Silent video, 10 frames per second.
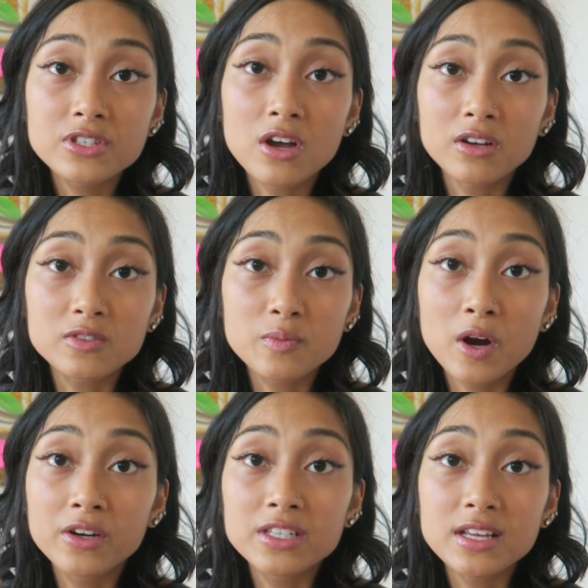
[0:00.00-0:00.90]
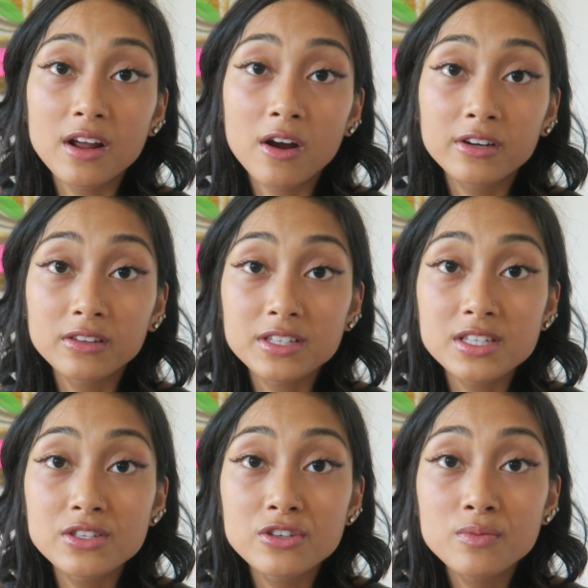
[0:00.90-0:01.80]
songs from artists that I already
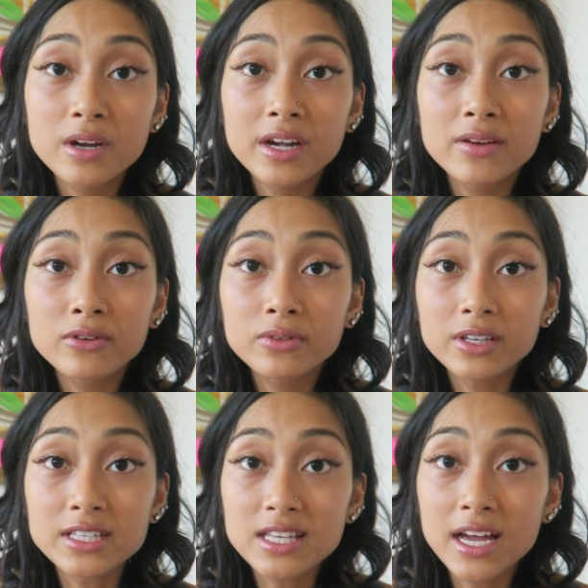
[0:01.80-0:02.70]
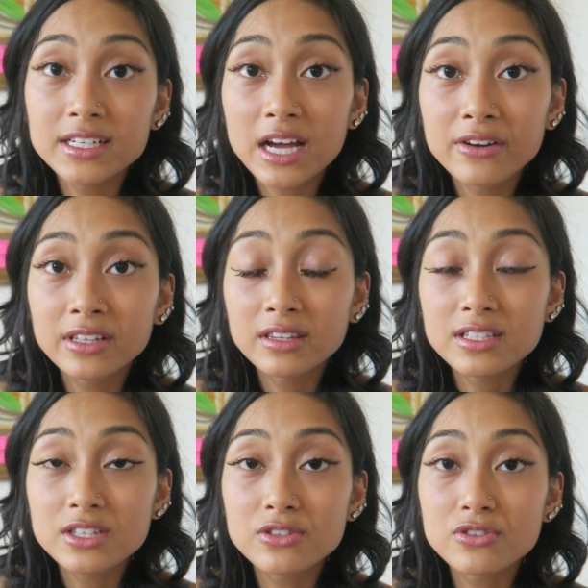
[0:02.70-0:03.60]
listened to, but I never really sat down and
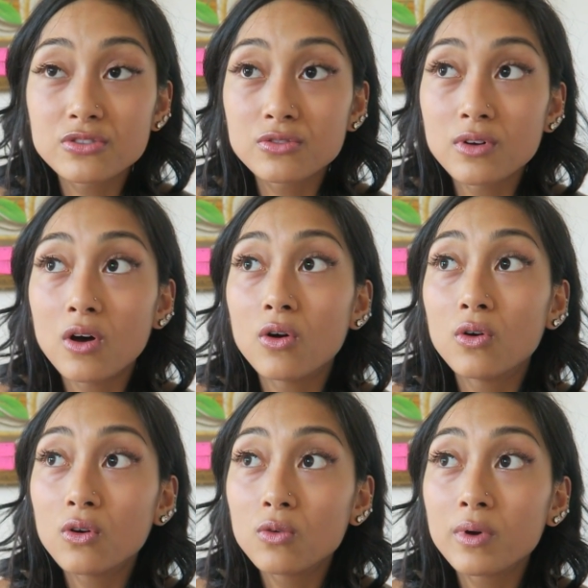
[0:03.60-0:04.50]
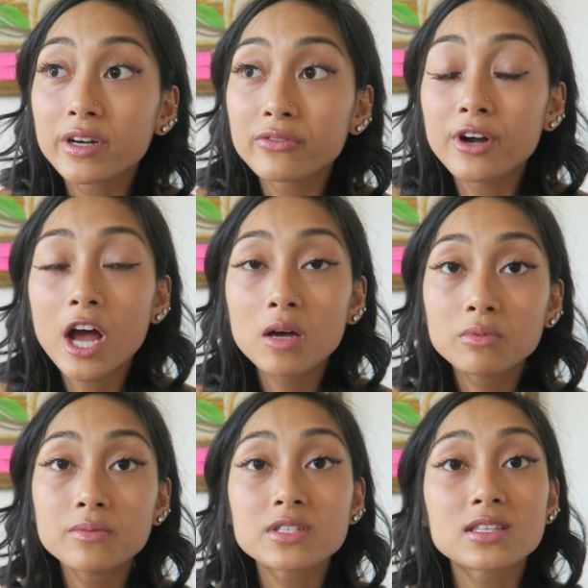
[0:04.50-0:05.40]
listened to a whole one of her
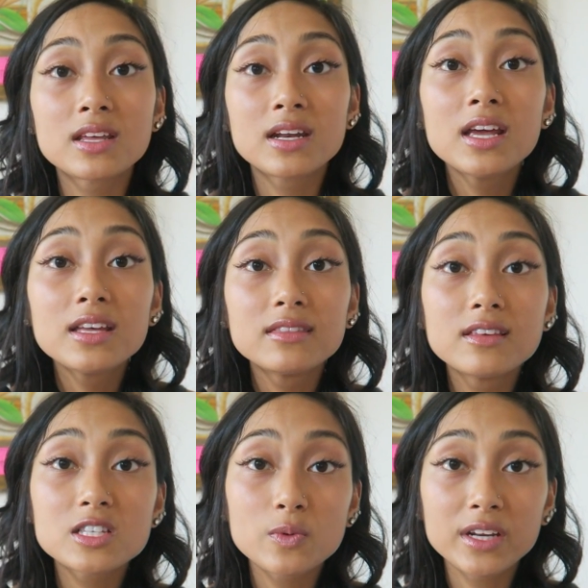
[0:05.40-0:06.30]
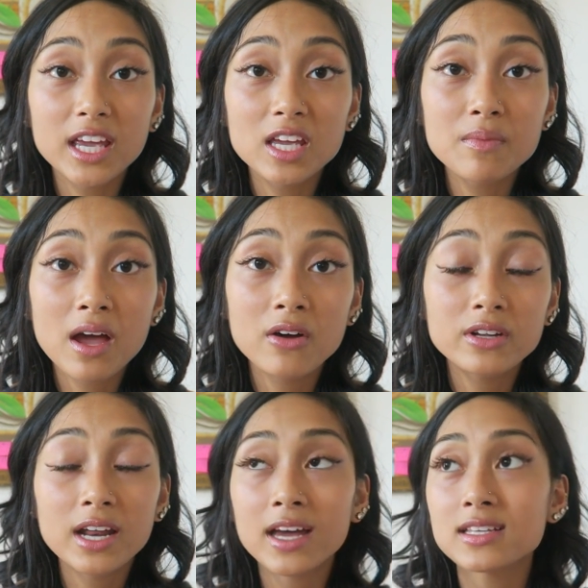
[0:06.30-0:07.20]
albums. And then this one came
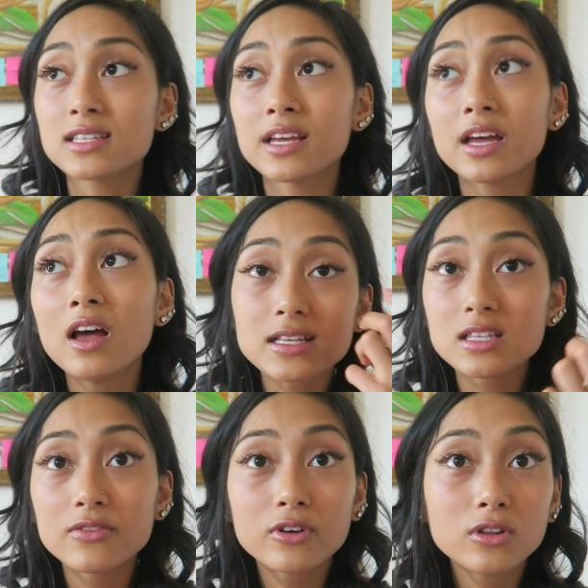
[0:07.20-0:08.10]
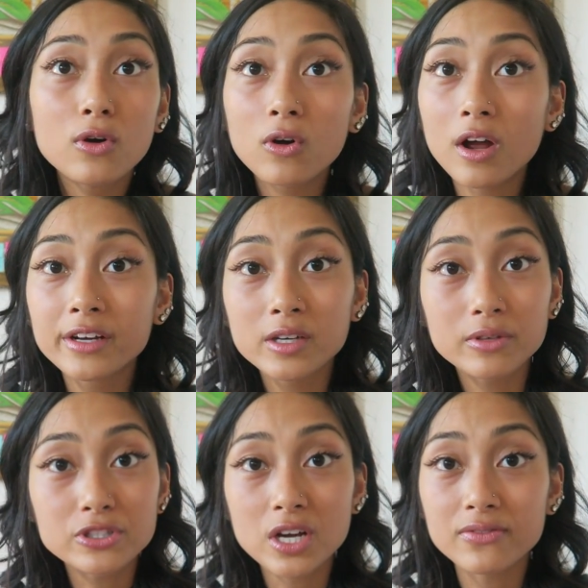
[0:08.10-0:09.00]
out, it has like, has Love Galore on it
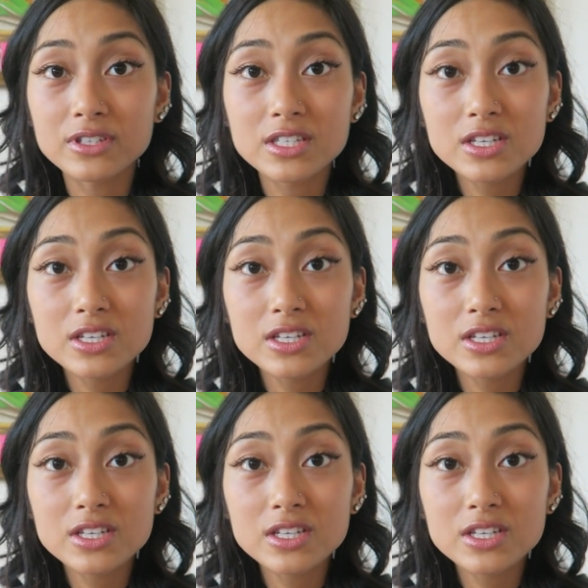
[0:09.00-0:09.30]
with Travis